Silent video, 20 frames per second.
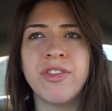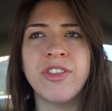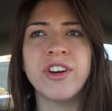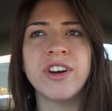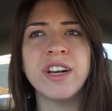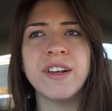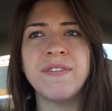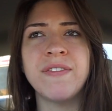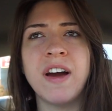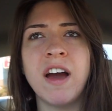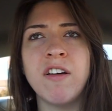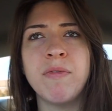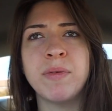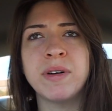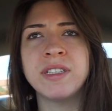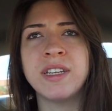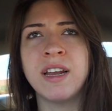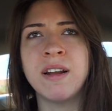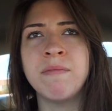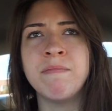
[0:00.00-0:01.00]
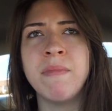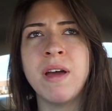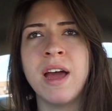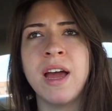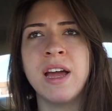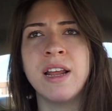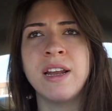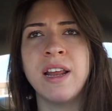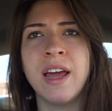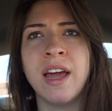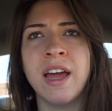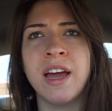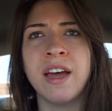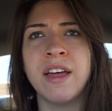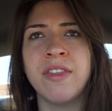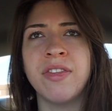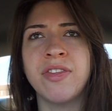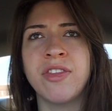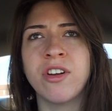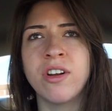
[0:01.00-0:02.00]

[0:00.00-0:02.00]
thirty-five percent of men and